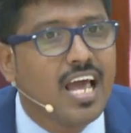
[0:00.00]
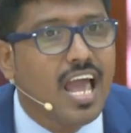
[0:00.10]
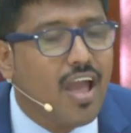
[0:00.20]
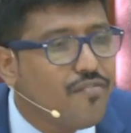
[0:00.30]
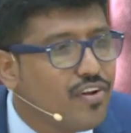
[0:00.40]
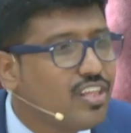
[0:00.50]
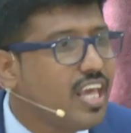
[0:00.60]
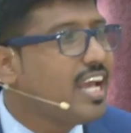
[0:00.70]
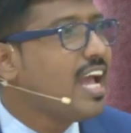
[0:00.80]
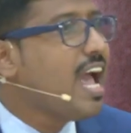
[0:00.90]

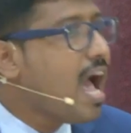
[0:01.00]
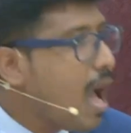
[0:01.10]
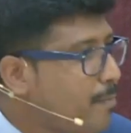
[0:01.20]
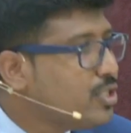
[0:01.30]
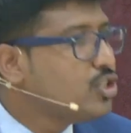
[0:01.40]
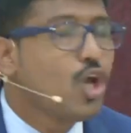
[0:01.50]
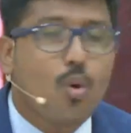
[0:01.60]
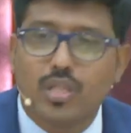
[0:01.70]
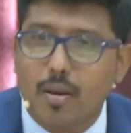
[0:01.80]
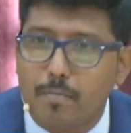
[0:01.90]
Everything happens
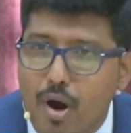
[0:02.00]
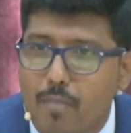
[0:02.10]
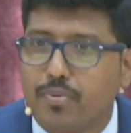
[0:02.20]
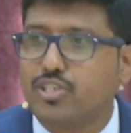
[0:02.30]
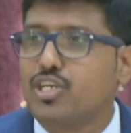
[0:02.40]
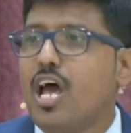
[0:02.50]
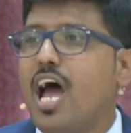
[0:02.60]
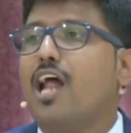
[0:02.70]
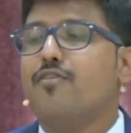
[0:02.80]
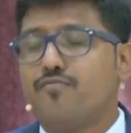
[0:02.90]
with a purpose
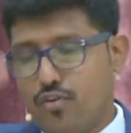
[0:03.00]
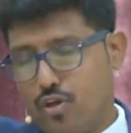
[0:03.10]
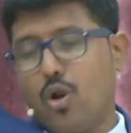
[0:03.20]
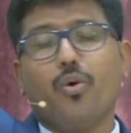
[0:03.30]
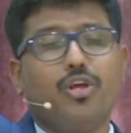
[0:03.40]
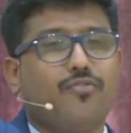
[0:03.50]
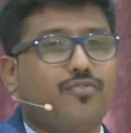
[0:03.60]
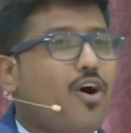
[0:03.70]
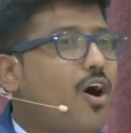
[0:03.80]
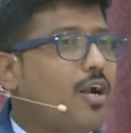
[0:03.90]
and for the glory of
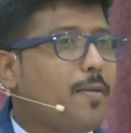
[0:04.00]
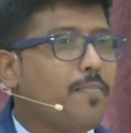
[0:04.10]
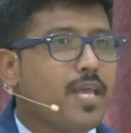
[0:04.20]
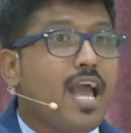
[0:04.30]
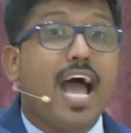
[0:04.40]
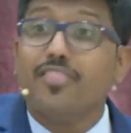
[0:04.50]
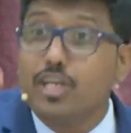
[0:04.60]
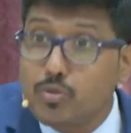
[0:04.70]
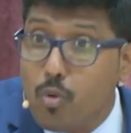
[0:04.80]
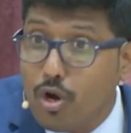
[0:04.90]
God. And
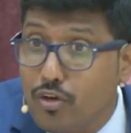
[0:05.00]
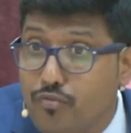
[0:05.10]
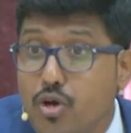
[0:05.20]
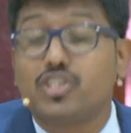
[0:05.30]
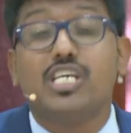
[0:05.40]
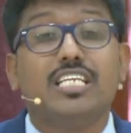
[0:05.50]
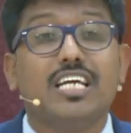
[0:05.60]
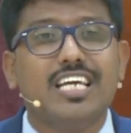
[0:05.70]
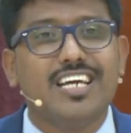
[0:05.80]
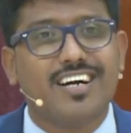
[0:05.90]
this morning, if you are seated
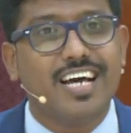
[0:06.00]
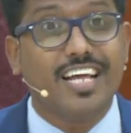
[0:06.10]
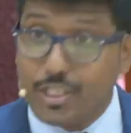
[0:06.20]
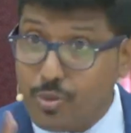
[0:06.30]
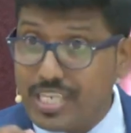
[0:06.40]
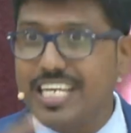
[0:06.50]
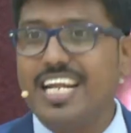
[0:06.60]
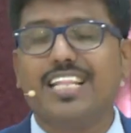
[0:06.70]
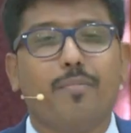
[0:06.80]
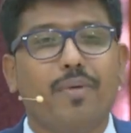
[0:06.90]
here, that's why I said
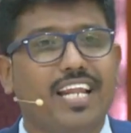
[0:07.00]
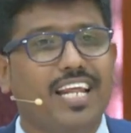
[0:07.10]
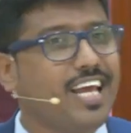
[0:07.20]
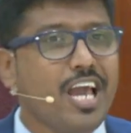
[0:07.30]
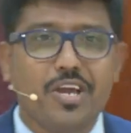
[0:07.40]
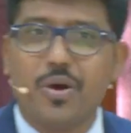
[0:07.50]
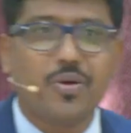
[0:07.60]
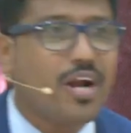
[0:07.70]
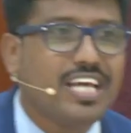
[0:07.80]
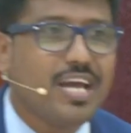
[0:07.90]
at the beginning, you're
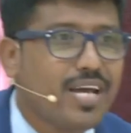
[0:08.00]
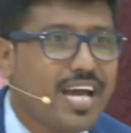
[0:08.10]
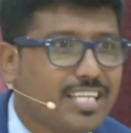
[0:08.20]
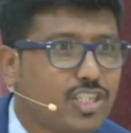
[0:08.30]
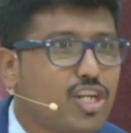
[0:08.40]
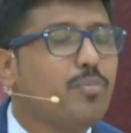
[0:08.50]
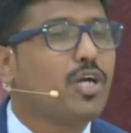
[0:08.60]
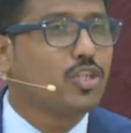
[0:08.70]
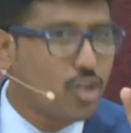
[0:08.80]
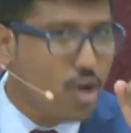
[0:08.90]
not here by accident,
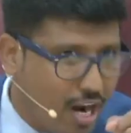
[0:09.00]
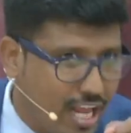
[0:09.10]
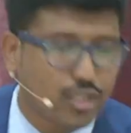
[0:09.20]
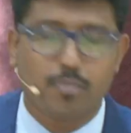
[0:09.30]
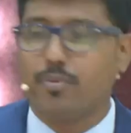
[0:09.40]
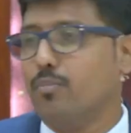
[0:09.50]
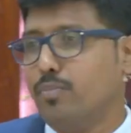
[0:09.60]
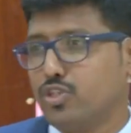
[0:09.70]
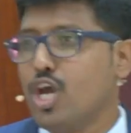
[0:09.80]
because God has a purpose.